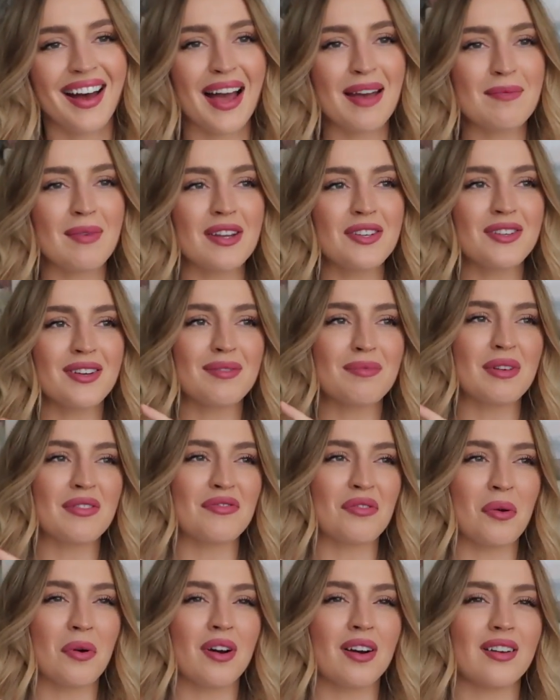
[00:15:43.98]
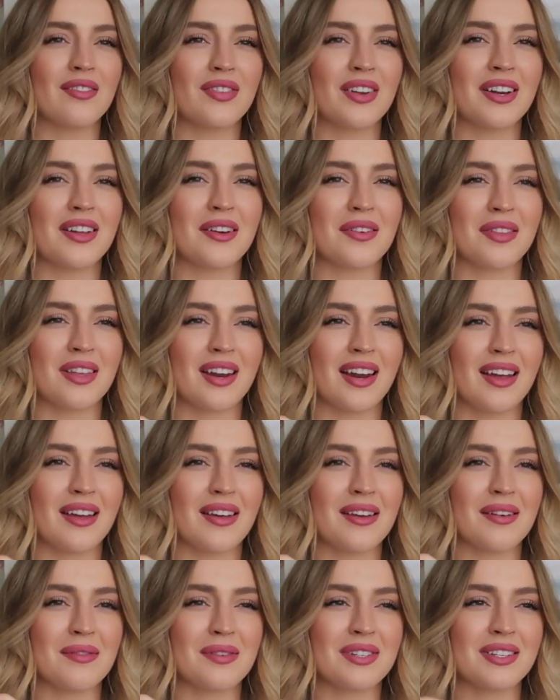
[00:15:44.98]
I mentioned before in a video
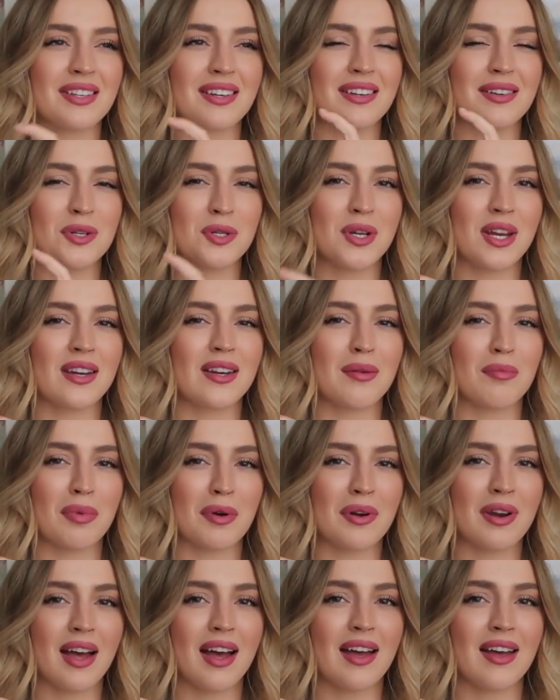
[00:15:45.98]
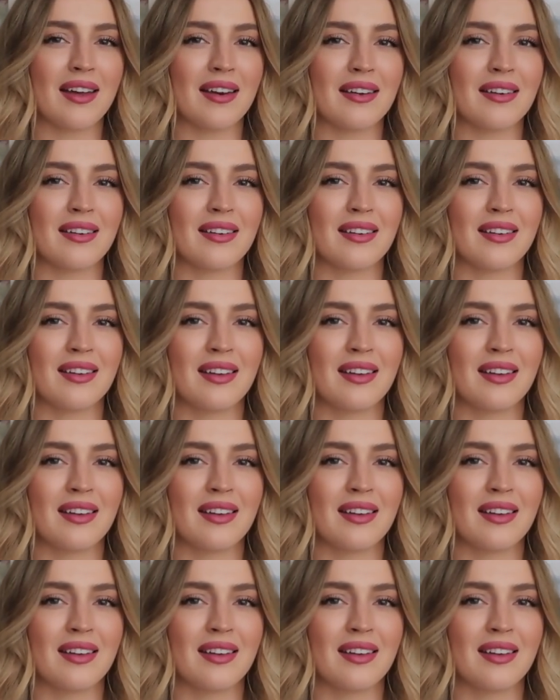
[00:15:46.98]
that it was a shade number 9,